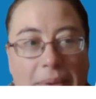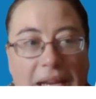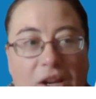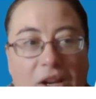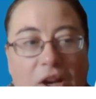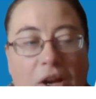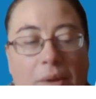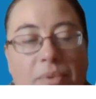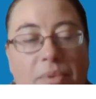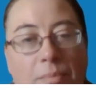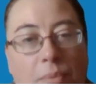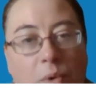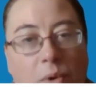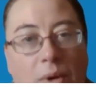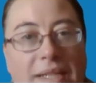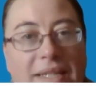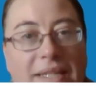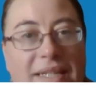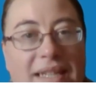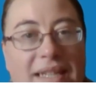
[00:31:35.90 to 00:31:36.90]
pick up the
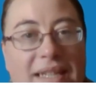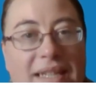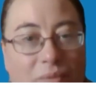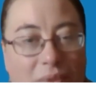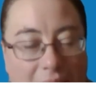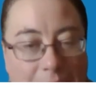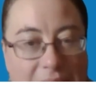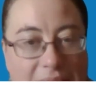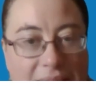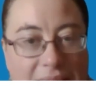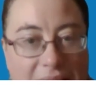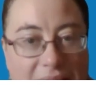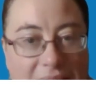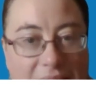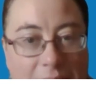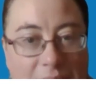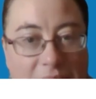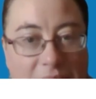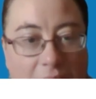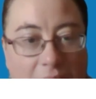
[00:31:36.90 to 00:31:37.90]
points that REBA's
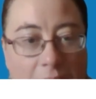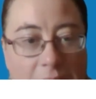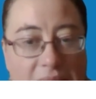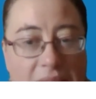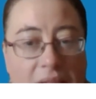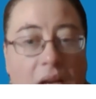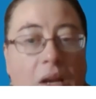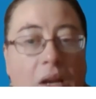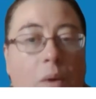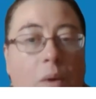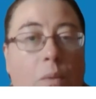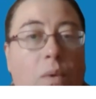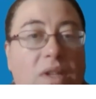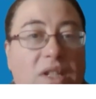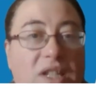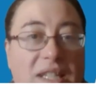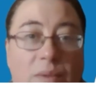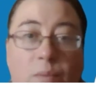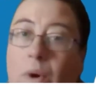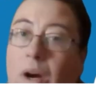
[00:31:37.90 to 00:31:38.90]
system does,
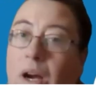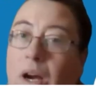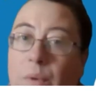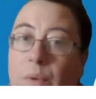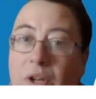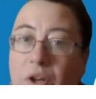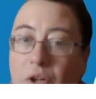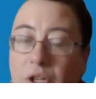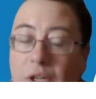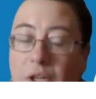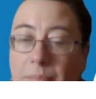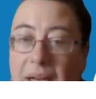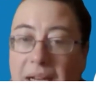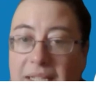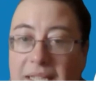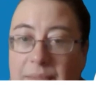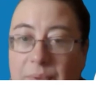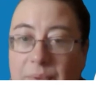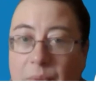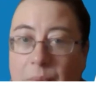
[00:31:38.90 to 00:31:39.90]
which is why we're not
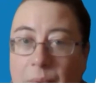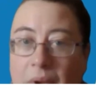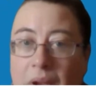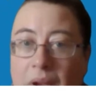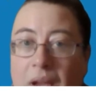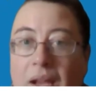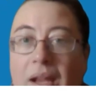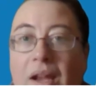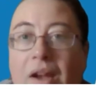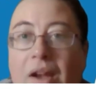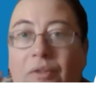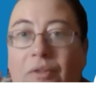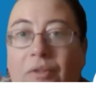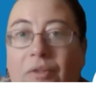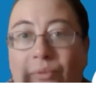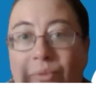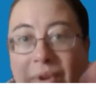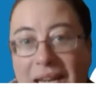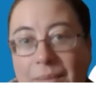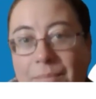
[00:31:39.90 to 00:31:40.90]
compatible.
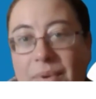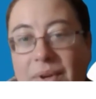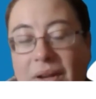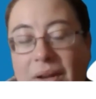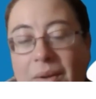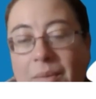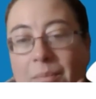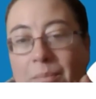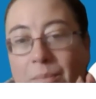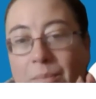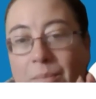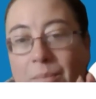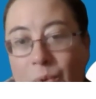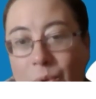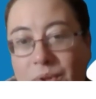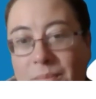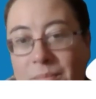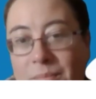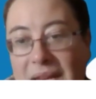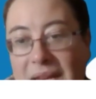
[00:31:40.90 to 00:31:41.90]
REBA
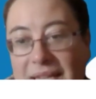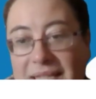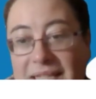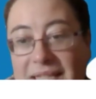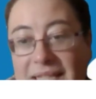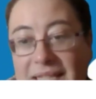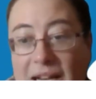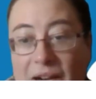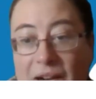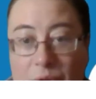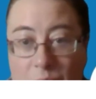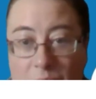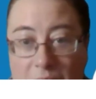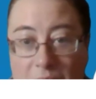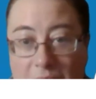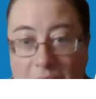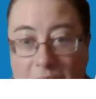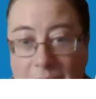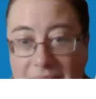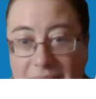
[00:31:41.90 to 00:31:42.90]
more than meets our
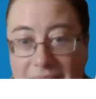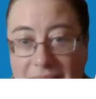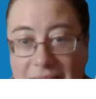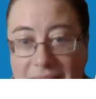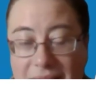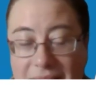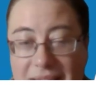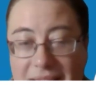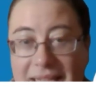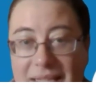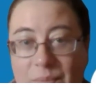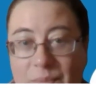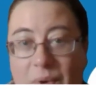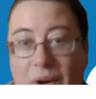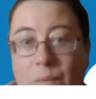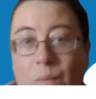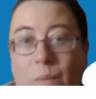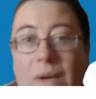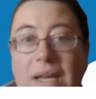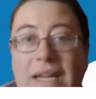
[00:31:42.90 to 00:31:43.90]
requirements, so that's
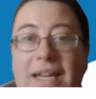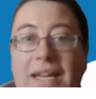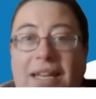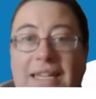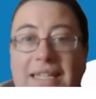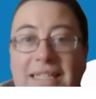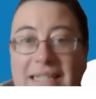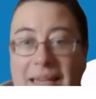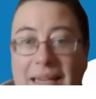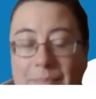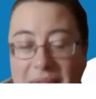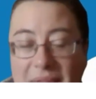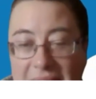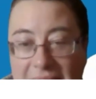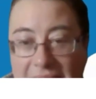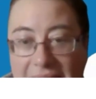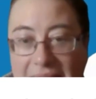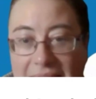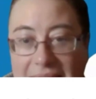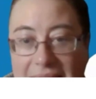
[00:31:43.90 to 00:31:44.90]
why we can accept
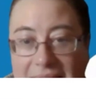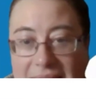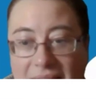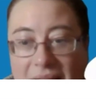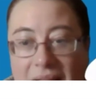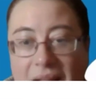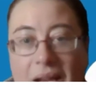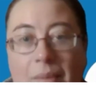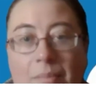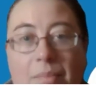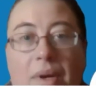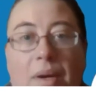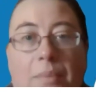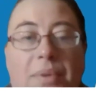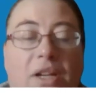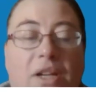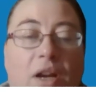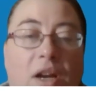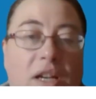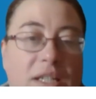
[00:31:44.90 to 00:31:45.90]
theirs.
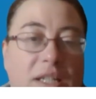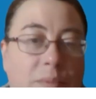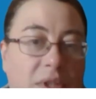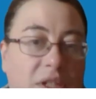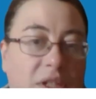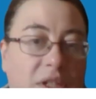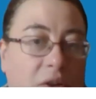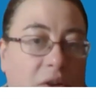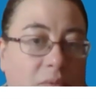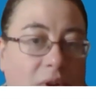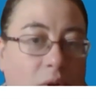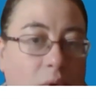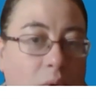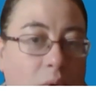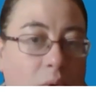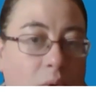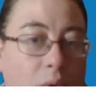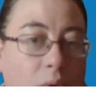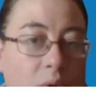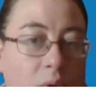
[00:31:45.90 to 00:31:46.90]
But because we don't
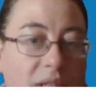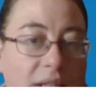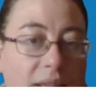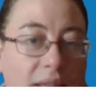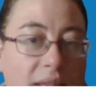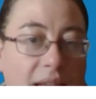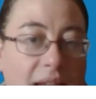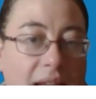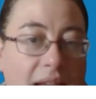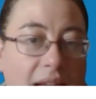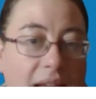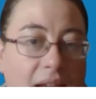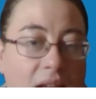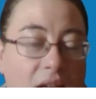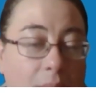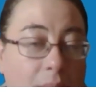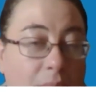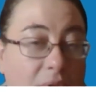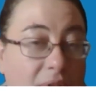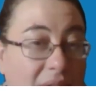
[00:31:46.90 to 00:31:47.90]
record
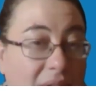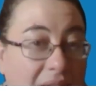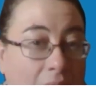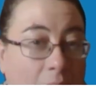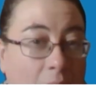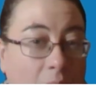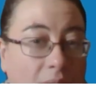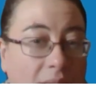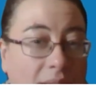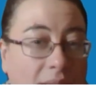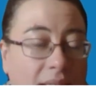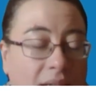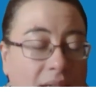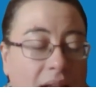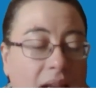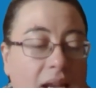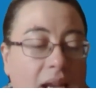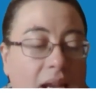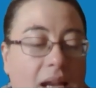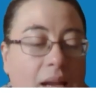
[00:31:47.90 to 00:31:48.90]
the number of hours
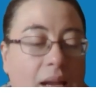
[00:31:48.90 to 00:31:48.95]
